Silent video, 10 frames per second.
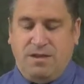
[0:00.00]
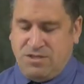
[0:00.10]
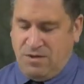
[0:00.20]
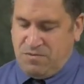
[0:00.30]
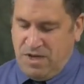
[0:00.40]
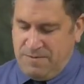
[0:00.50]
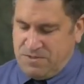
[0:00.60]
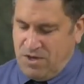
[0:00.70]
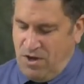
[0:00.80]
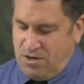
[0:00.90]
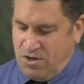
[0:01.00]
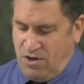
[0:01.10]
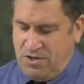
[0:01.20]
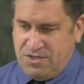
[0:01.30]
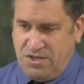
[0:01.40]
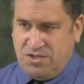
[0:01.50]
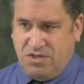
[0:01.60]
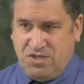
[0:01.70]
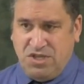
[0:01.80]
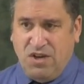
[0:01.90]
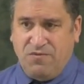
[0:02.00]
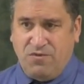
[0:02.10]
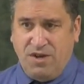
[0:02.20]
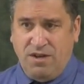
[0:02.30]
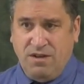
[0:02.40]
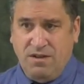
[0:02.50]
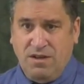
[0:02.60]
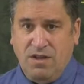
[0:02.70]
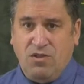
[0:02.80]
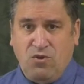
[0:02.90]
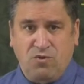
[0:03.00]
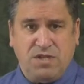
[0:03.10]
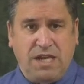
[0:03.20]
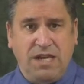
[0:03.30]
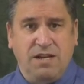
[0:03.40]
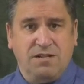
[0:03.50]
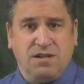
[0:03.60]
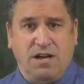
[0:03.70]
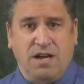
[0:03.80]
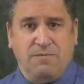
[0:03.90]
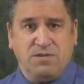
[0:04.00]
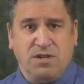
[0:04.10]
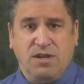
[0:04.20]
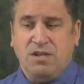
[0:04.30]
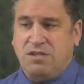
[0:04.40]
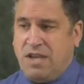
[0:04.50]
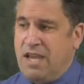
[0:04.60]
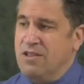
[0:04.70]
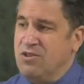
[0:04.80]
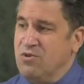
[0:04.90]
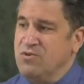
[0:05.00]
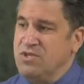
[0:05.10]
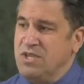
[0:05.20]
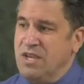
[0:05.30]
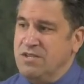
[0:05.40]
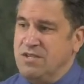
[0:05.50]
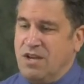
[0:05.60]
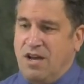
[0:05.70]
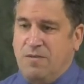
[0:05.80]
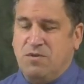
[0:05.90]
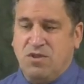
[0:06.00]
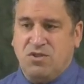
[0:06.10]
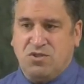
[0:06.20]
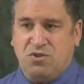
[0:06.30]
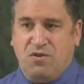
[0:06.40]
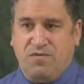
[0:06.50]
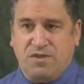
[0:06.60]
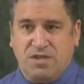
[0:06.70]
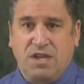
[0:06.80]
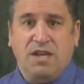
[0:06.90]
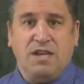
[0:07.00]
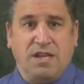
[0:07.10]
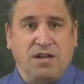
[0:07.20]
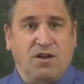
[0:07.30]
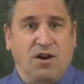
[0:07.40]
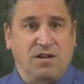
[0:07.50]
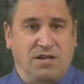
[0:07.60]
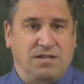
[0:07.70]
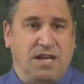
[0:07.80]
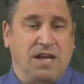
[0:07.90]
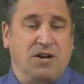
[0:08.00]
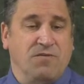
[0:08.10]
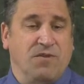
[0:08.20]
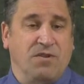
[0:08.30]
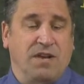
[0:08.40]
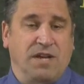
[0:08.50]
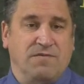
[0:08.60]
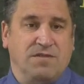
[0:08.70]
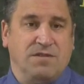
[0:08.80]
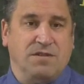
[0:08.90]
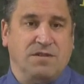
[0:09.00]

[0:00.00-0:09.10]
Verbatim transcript: Sometimes God calls us to suffering, those heated times, to get those things to come to the surface that God can take out of our lives.